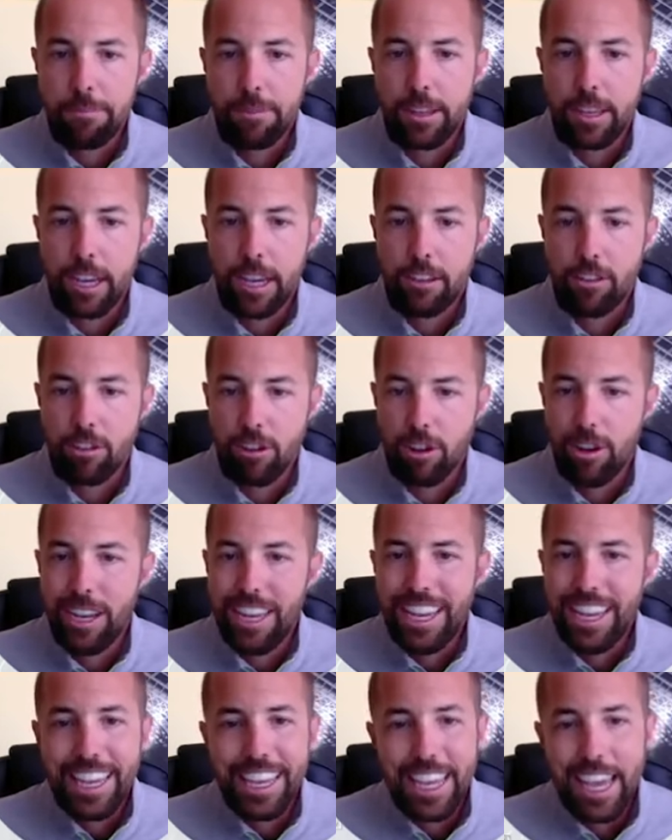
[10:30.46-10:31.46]
Okay, so
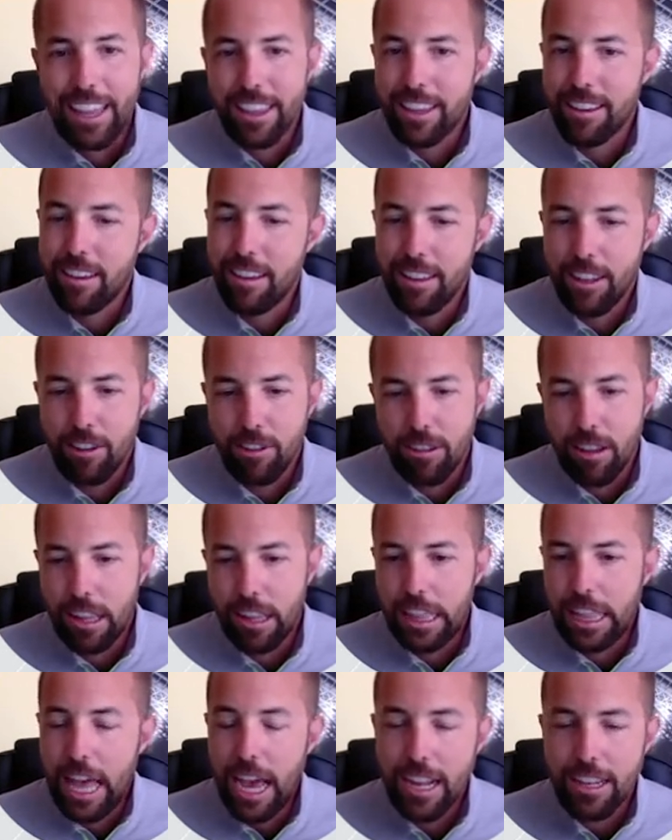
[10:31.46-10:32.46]
yeah, th there's a
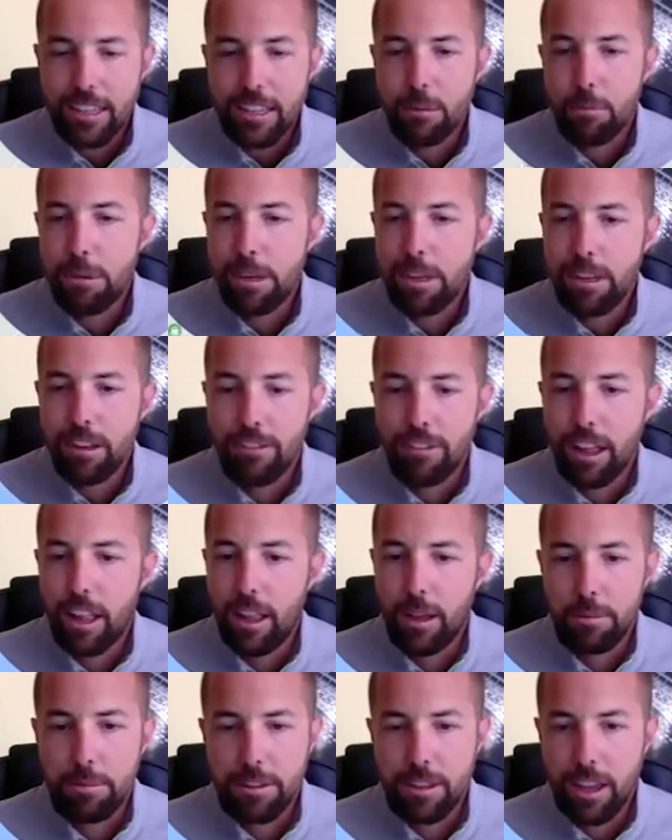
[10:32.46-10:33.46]
lot to be
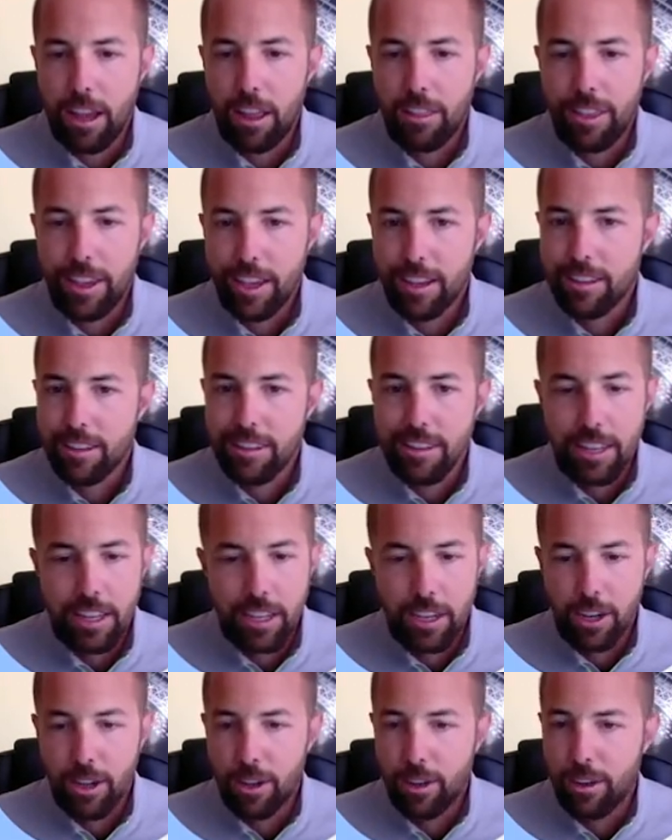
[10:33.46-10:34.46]
developed, I think,
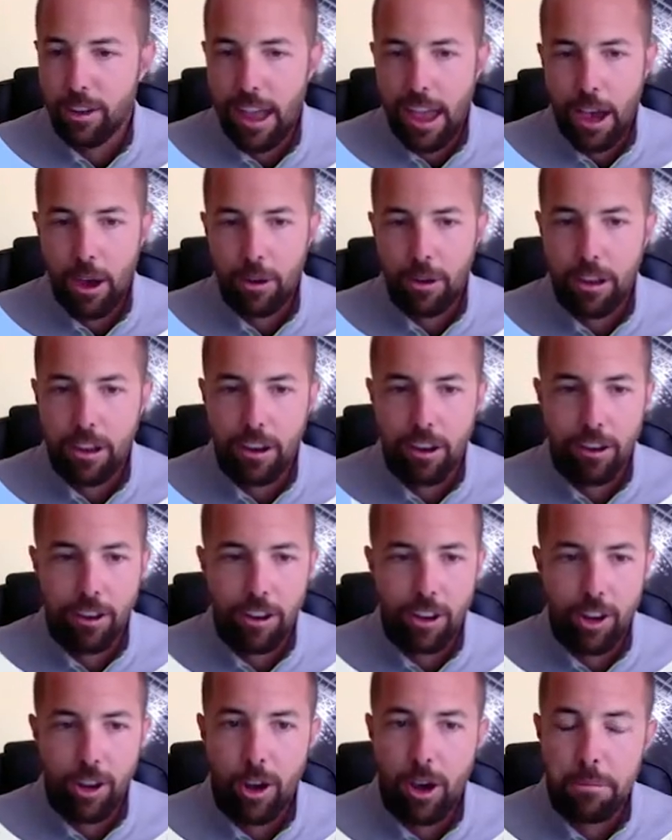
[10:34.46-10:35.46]
still out here.
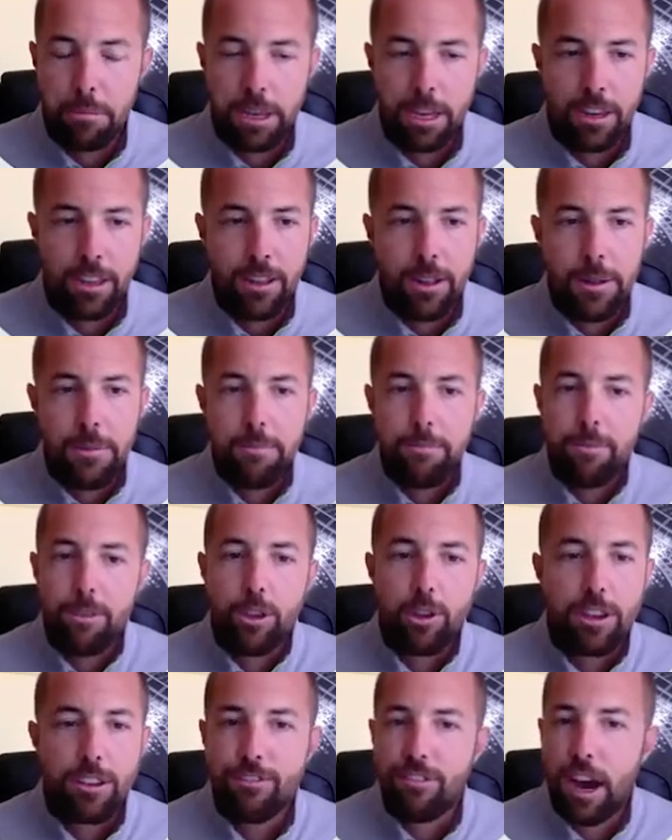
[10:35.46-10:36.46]
You know, I mean,
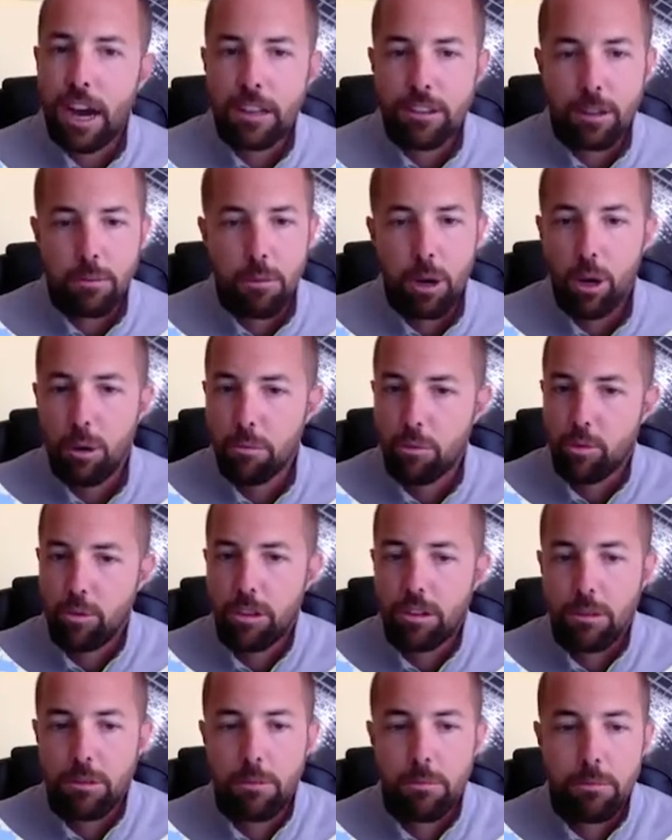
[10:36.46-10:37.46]
you can find some homes
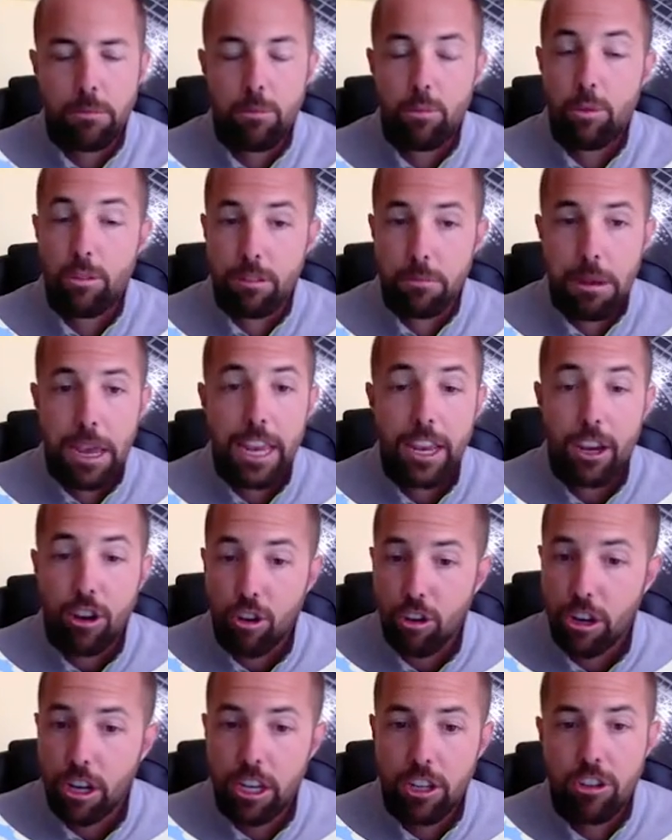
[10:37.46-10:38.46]
with some with some
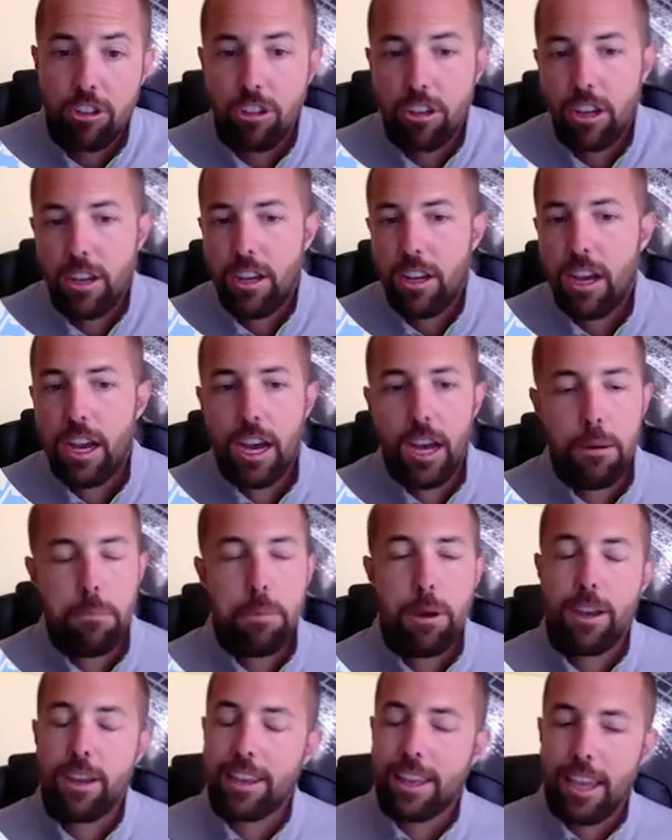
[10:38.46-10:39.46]
acreage, uh,
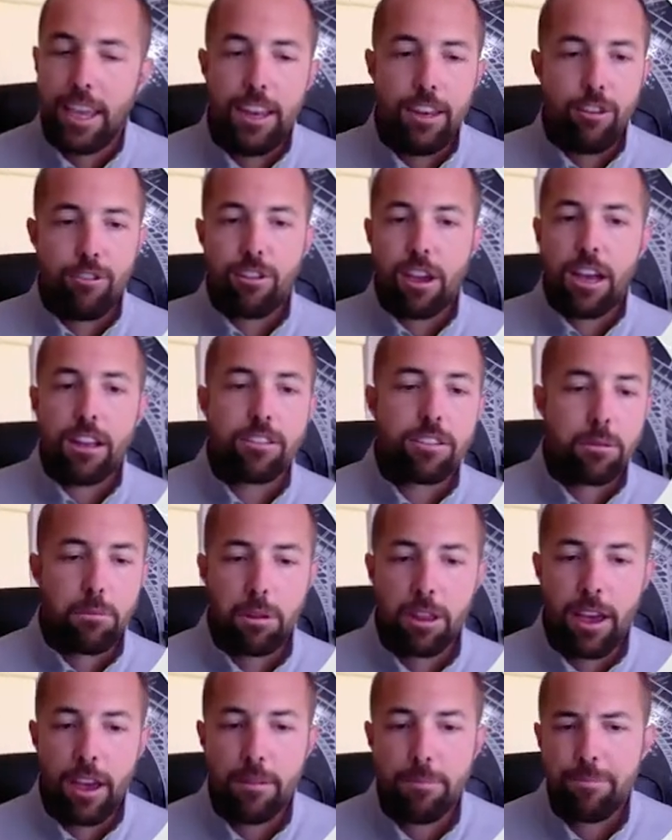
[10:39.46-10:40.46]
but again, you've got
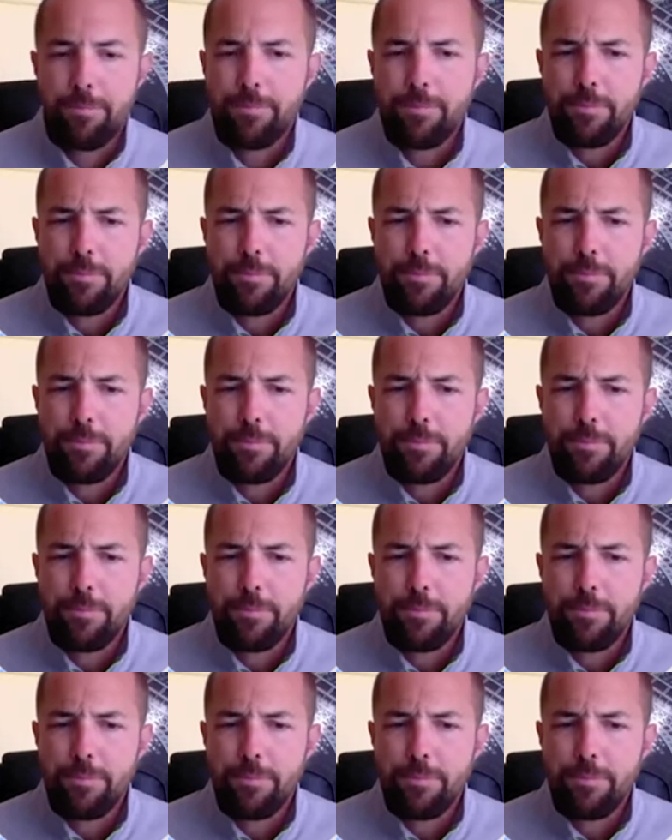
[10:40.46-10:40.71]
some of that